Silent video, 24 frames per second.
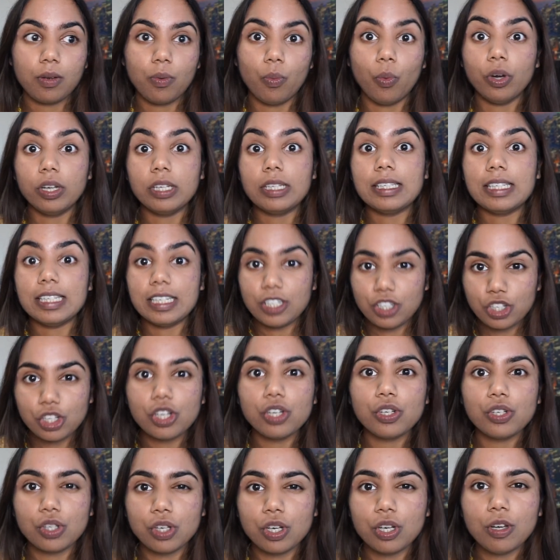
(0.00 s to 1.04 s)
What did you
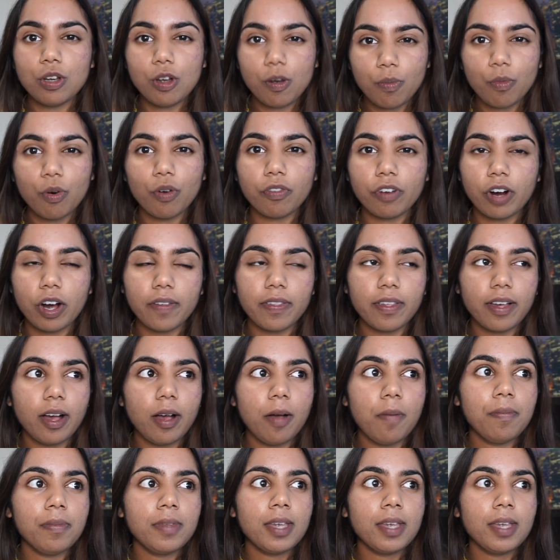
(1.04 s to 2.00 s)
do, more rather?